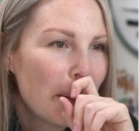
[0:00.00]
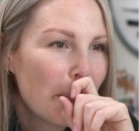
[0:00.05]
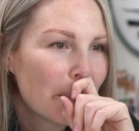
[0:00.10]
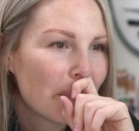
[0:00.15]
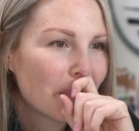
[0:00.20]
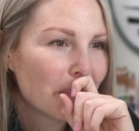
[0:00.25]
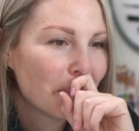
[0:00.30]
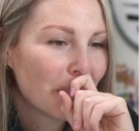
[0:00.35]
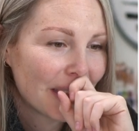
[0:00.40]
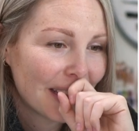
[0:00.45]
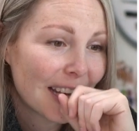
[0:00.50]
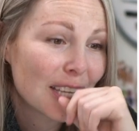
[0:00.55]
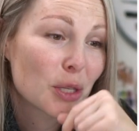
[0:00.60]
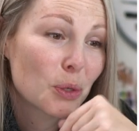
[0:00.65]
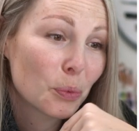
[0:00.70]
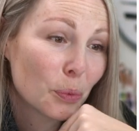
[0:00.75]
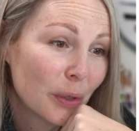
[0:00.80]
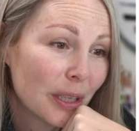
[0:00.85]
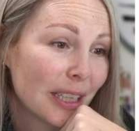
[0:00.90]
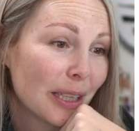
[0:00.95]
But that's
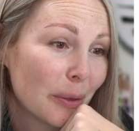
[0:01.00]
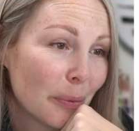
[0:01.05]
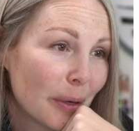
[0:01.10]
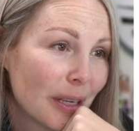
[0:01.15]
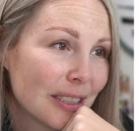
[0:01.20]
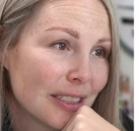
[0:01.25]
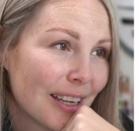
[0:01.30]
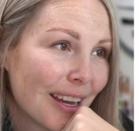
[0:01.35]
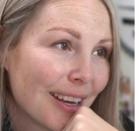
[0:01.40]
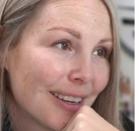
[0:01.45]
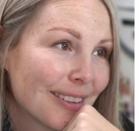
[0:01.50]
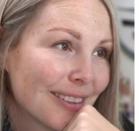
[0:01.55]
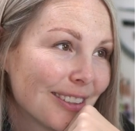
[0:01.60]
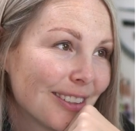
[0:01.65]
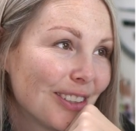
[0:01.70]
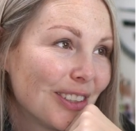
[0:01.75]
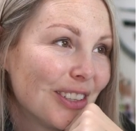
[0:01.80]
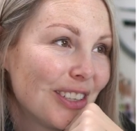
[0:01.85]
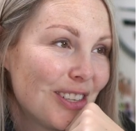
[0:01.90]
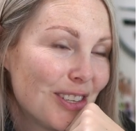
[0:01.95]
really well done.
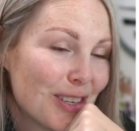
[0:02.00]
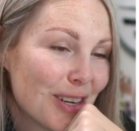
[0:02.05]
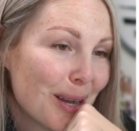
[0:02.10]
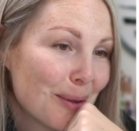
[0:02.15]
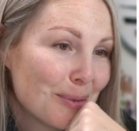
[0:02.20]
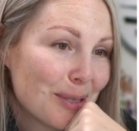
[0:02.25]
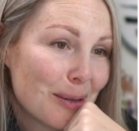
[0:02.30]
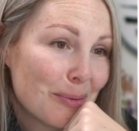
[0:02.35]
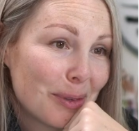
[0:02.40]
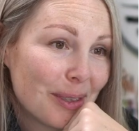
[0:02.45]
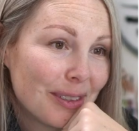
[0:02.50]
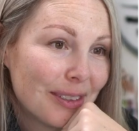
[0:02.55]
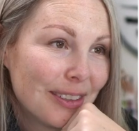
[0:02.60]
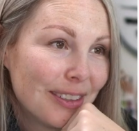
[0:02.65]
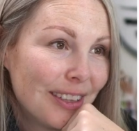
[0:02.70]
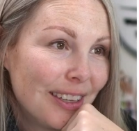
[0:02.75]
Good job, Sybil.